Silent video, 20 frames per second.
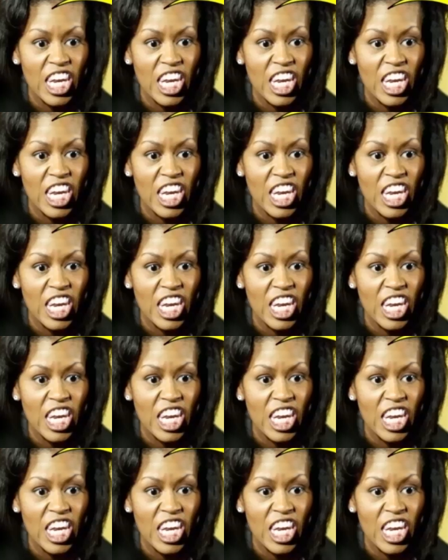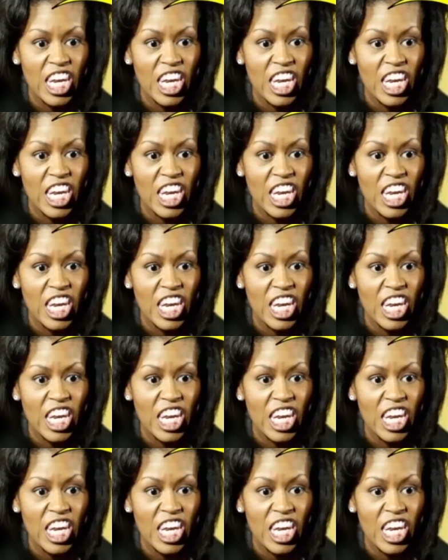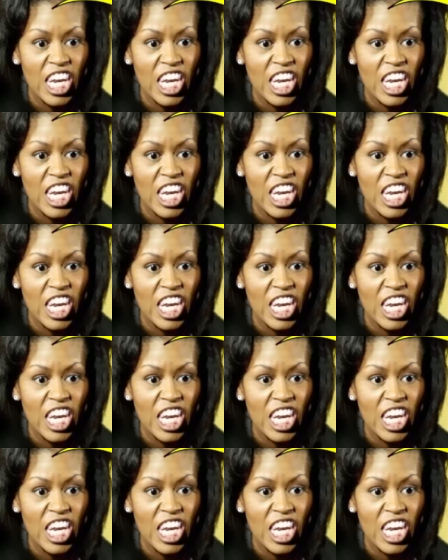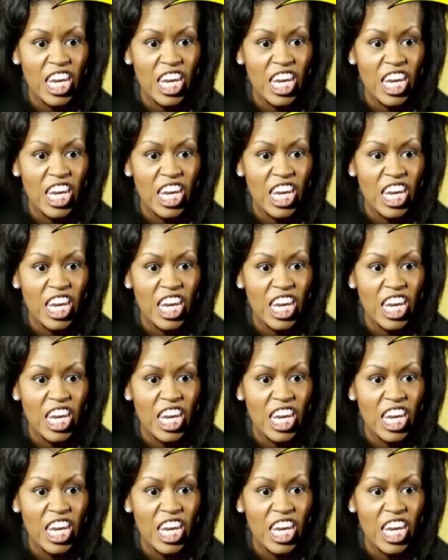[no speech]